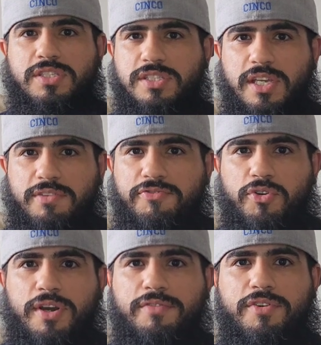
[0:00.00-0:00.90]
the safe
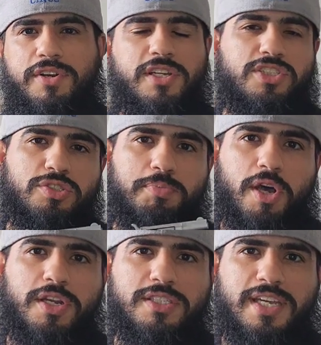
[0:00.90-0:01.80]
forever, and I just
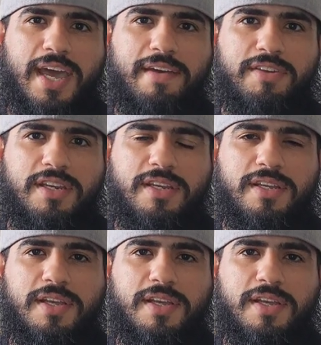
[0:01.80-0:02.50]
bought it to have it.